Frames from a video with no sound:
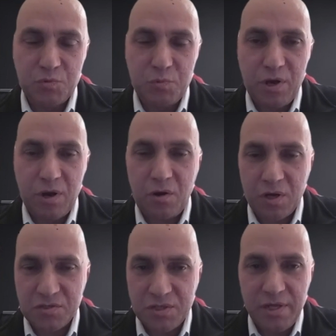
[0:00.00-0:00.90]
we are
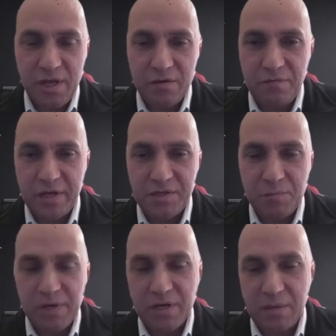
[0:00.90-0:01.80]
constantly innovating
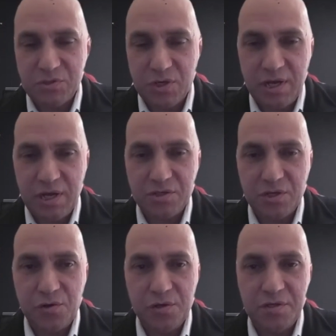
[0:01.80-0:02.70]
when it comes to cloud
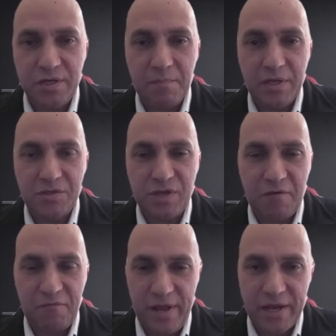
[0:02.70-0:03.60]
security. It's our
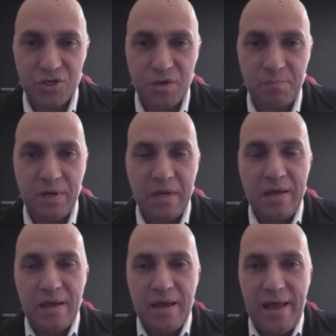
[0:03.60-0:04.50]
flagship,
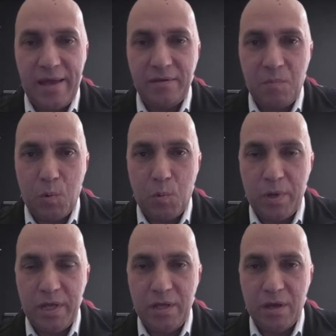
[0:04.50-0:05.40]
and
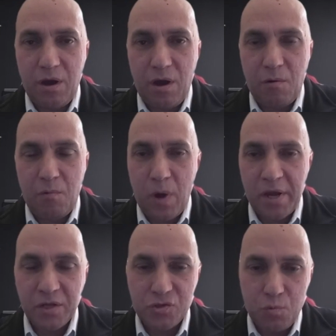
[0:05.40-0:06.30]
we are
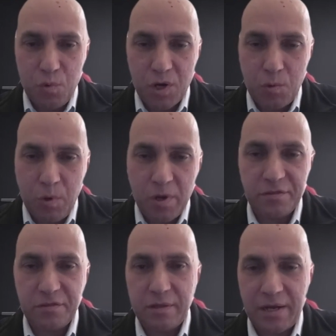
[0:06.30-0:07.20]
wanting to work
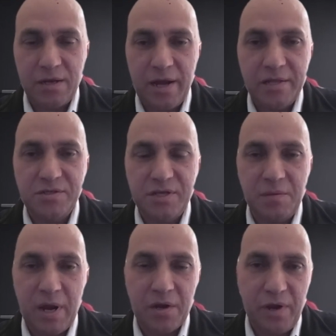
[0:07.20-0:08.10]
with clients in
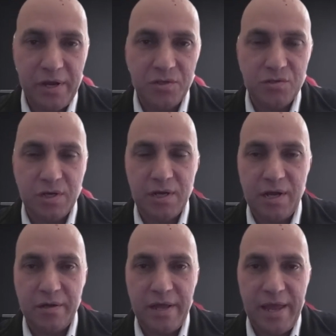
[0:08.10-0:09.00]
migrating to the
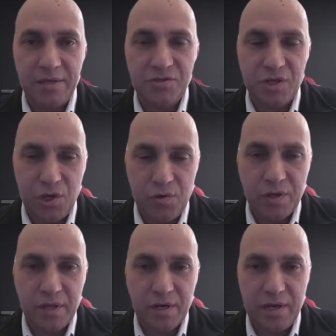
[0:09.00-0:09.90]
cloud and securing
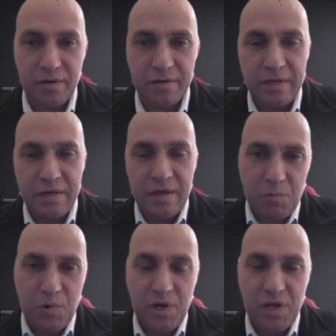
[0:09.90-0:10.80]
their cloud.
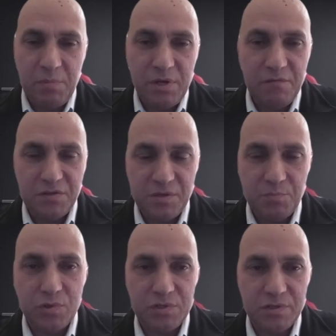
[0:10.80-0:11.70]
We really believe it's
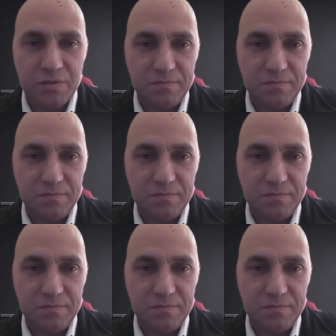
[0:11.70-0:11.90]
important.